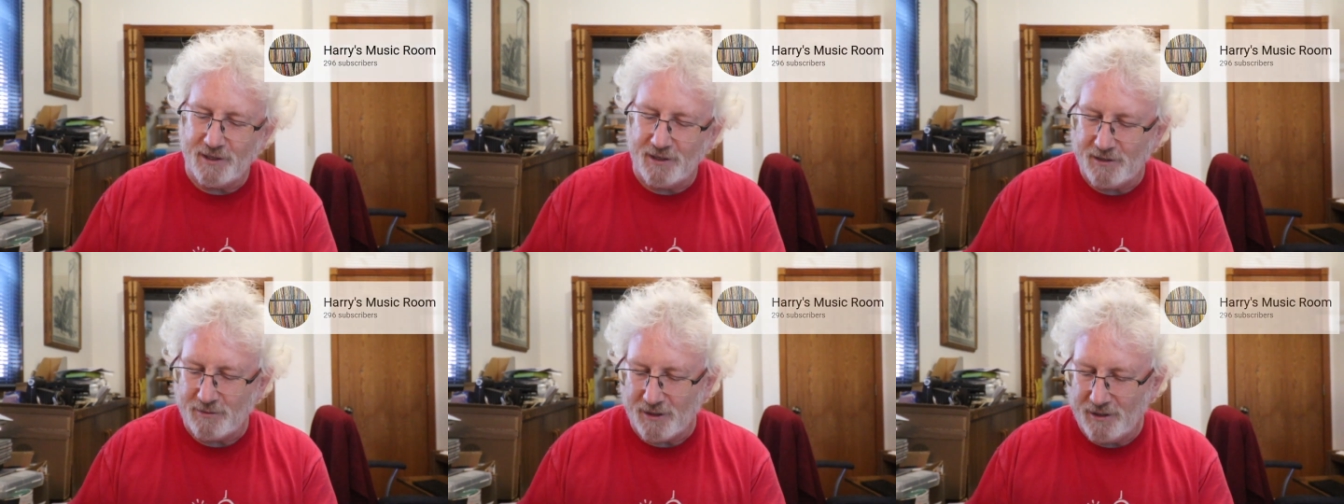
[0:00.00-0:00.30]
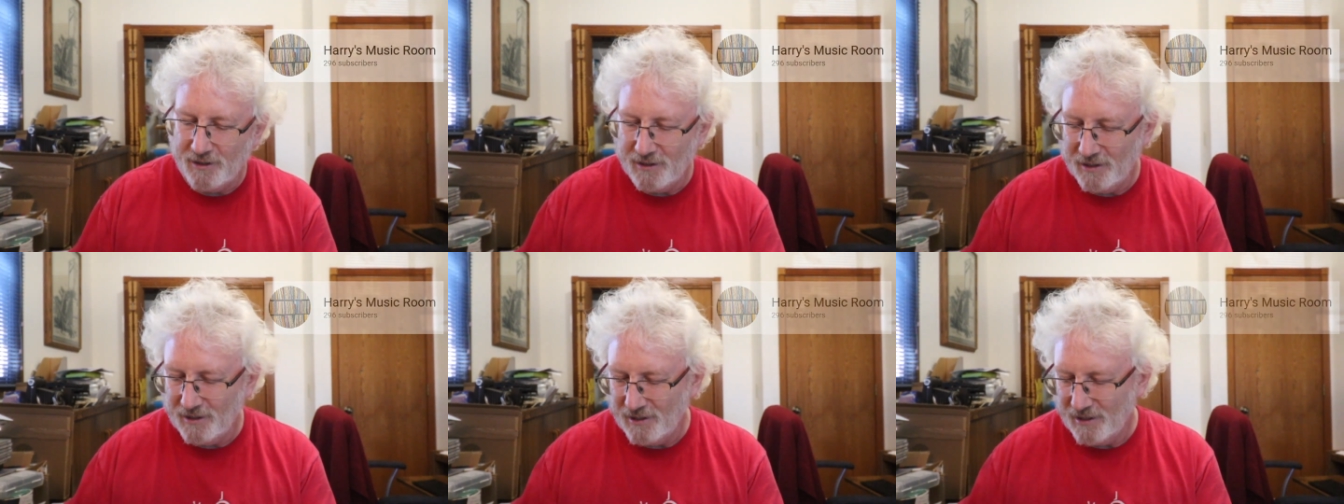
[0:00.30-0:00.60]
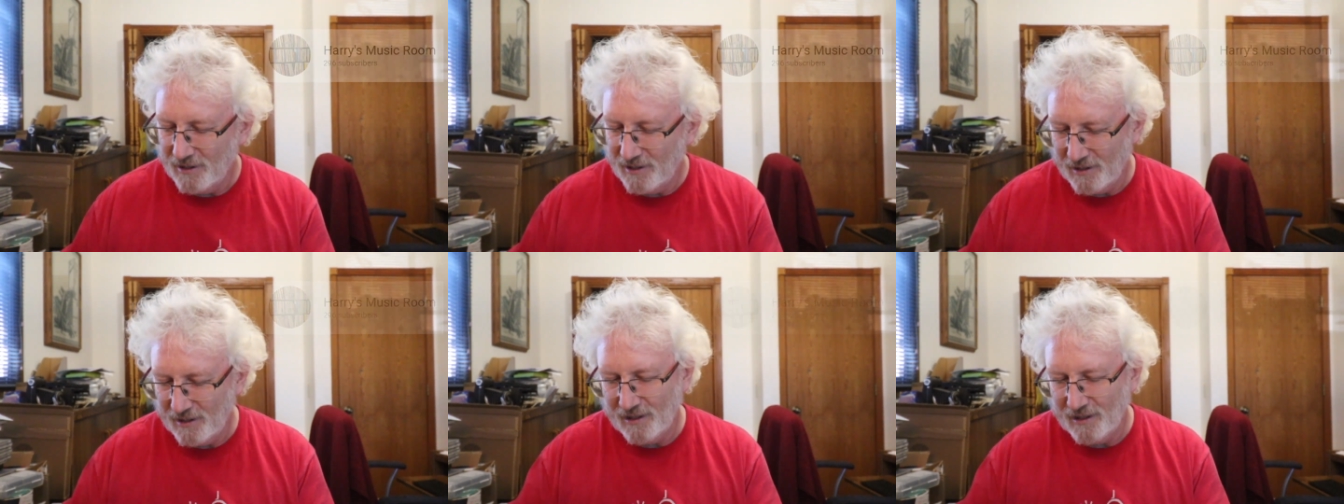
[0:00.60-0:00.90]
what's in
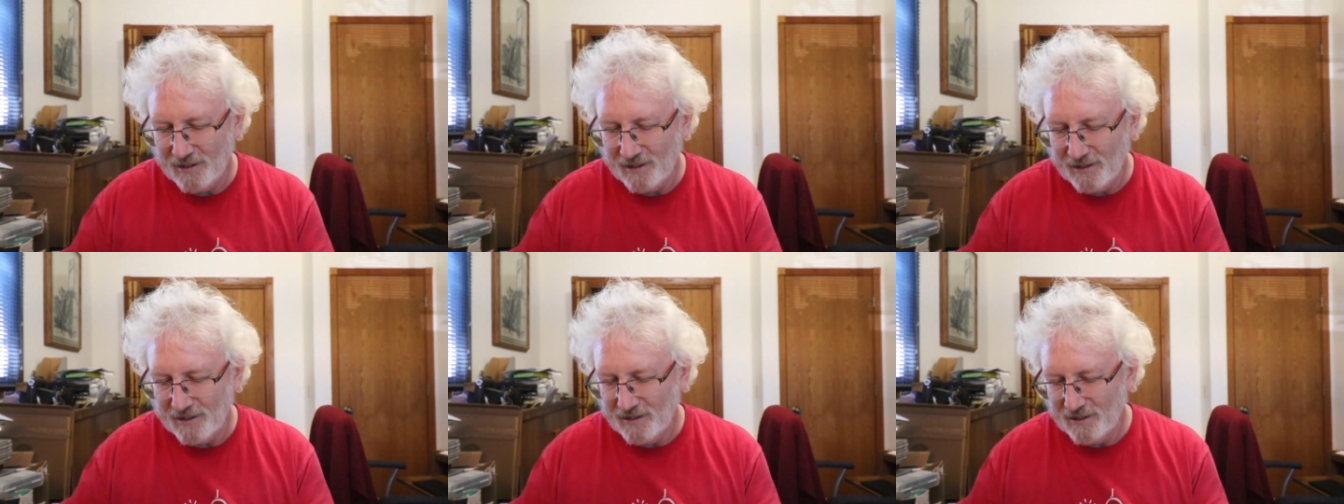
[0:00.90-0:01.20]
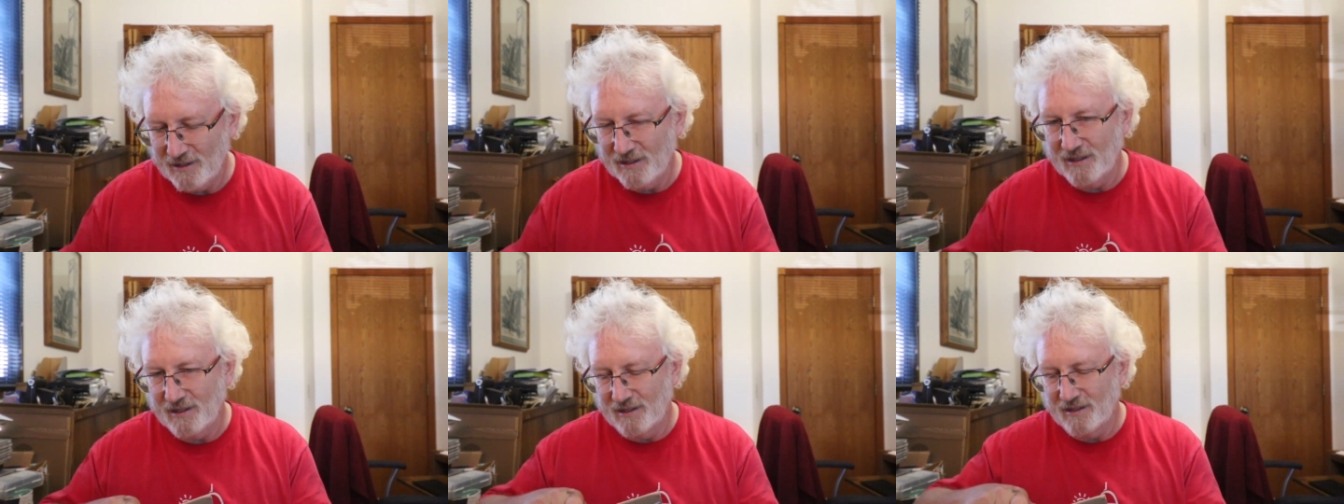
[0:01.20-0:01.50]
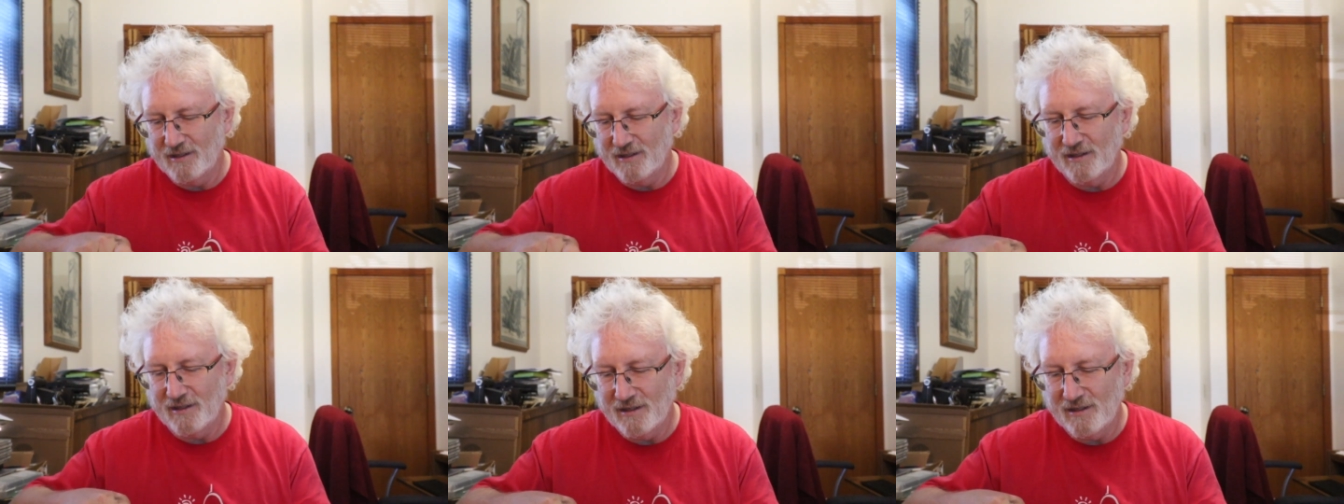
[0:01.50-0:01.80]

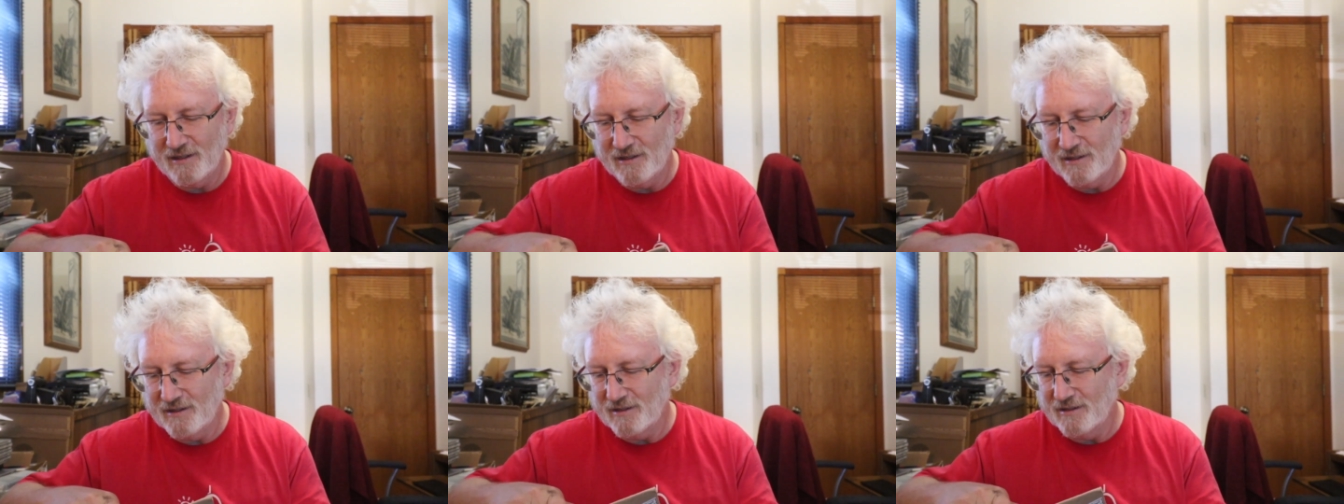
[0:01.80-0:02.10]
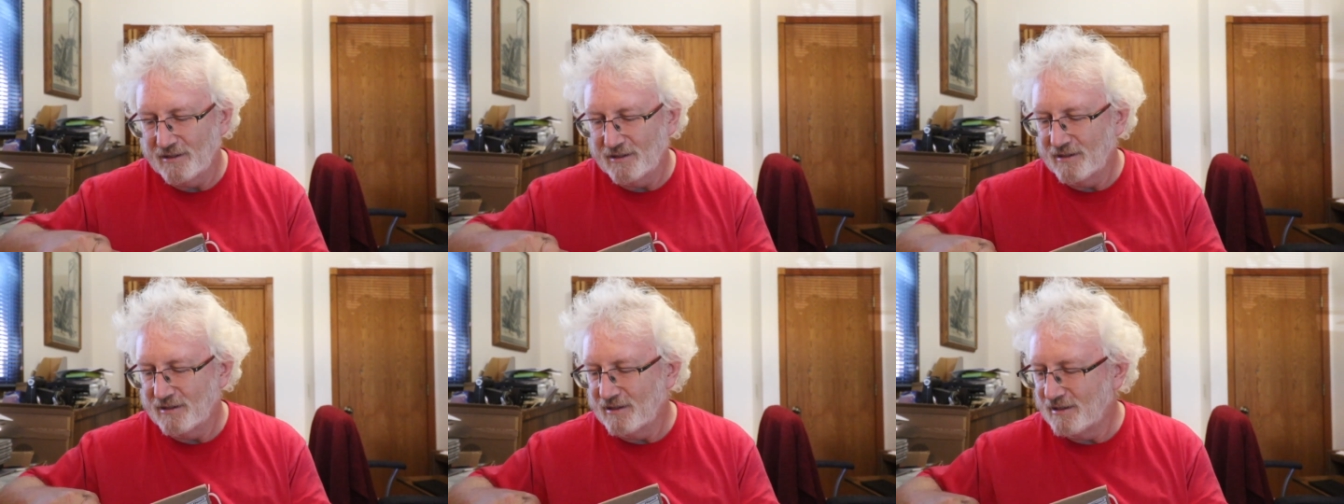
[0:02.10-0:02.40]
this one.